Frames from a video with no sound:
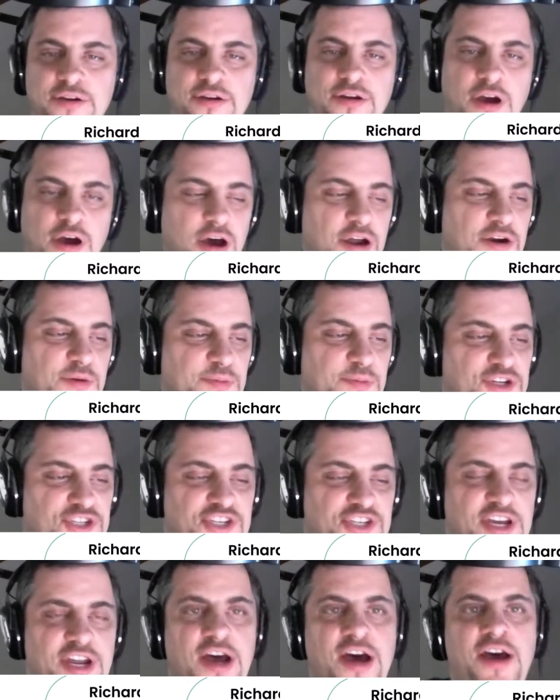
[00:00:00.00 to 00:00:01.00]

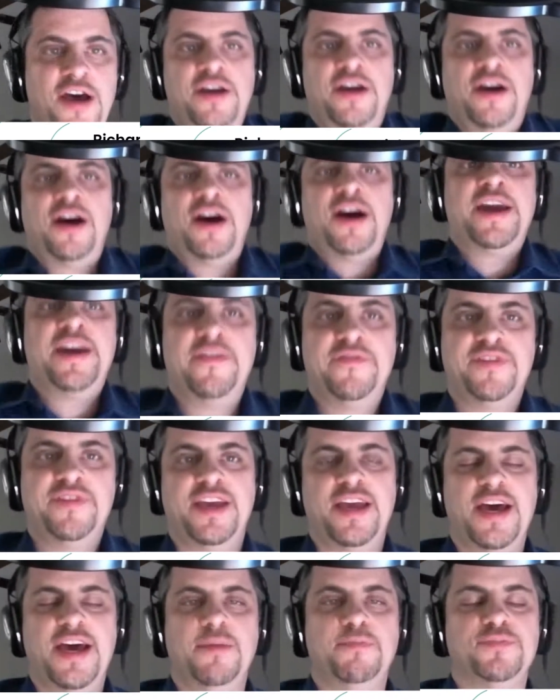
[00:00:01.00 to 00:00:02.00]
100%. I have
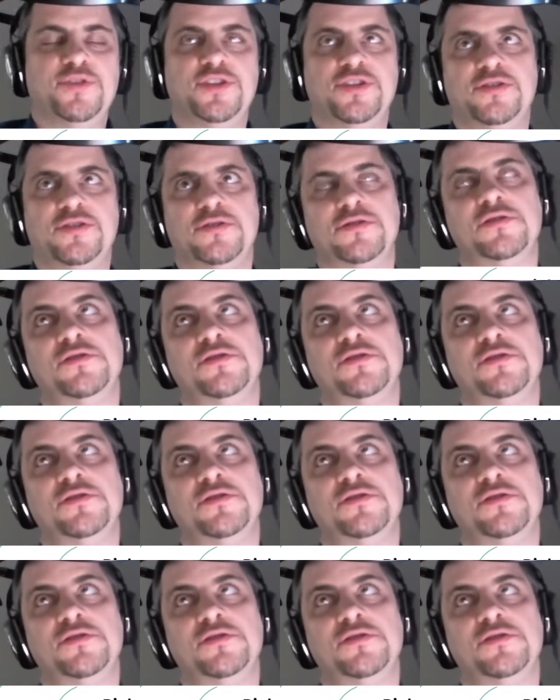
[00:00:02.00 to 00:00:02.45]
kept